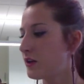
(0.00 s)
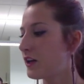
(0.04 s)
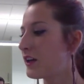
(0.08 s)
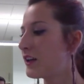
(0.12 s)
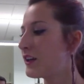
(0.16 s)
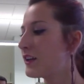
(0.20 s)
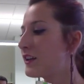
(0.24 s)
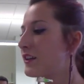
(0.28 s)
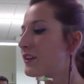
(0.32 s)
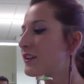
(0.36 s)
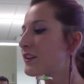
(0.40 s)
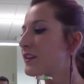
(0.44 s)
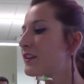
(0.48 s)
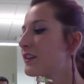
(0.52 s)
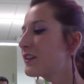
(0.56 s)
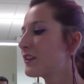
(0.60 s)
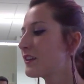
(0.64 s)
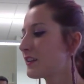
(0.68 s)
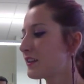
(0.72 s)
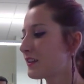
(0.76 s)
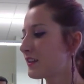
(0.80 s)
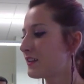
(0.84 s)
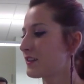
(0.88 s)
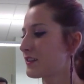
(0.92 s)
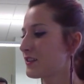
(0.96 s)
but
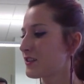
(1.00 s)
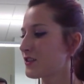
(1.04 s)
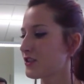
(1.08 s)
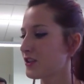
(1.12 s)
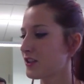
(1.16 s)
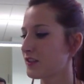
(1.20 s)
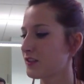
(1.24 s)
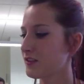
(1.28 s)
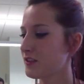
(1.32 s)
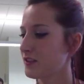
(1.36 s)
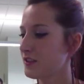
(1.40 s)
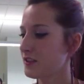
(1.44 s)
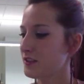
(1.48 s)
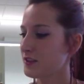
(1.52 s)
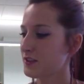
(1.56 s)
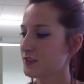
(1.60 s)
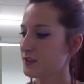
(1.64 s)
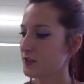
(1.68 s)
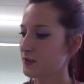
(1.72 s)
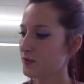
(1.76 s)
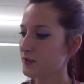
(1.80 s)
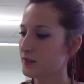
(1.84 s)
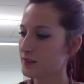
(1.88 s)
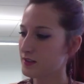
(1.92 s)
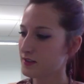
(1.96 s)
here's a chin.
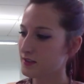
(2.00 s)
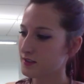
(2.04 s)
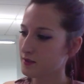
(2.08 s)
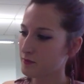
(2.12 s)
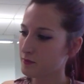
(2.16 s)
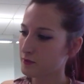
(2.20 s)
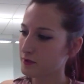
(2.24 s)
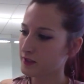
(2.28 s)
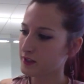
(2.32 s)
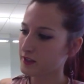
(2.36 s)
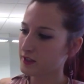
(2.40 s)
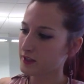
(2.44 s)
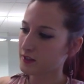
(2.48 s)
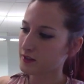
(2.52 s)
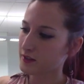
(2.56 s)
So it's somewhere